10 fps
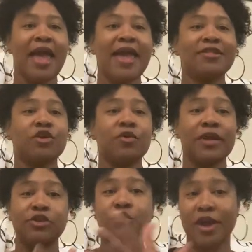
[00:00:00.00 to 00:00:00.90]
and so they
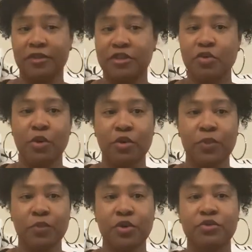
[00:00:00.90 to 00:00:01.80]
do have the
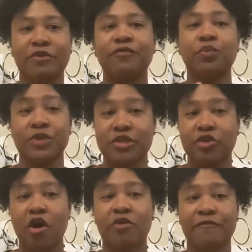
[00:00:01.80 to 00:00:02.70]
0.3 with the full, which is
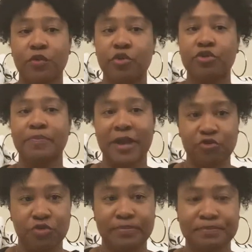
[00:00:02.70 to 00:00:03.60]
called the full
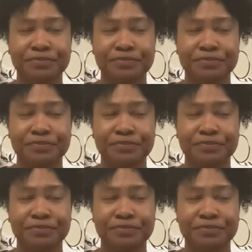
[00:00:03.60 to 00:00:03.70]
spectrum,